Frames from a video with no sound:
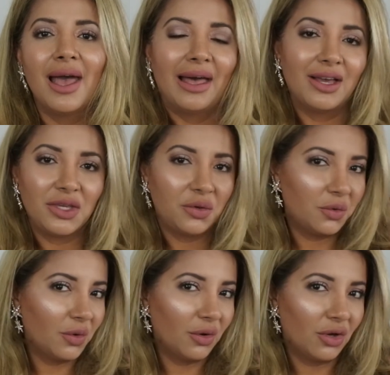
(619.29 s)
how
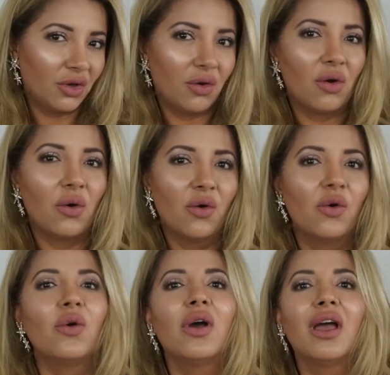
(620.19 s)
you
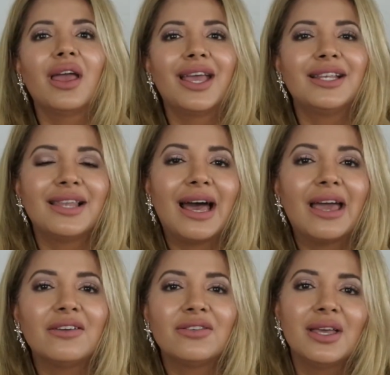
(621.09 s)
go in
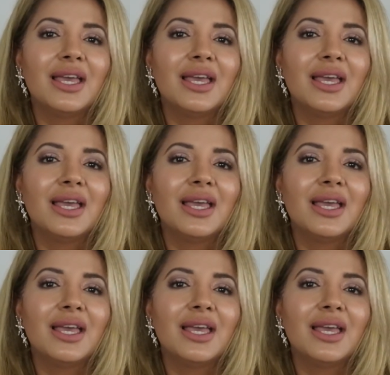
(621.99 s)
life